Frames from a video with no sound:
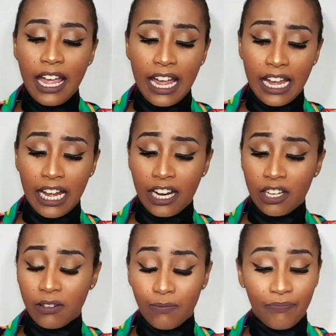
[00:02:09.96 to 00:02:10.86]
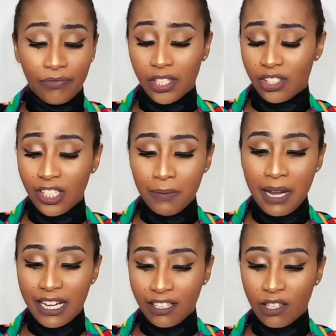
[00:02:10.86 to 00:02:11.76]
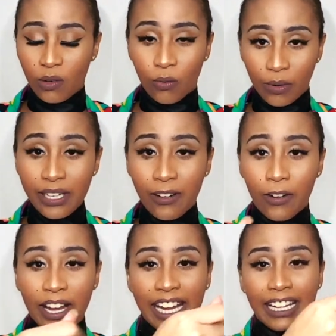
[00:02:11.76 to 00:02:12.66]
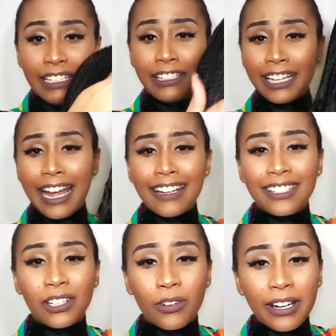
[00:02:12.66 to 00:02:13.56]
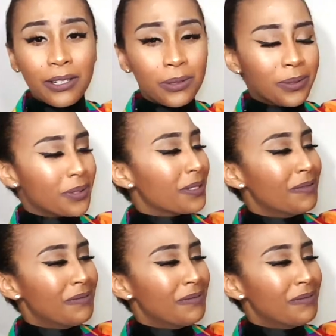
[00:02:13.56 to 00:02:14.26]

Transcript: and just make it look real. And look, it has the crinkles.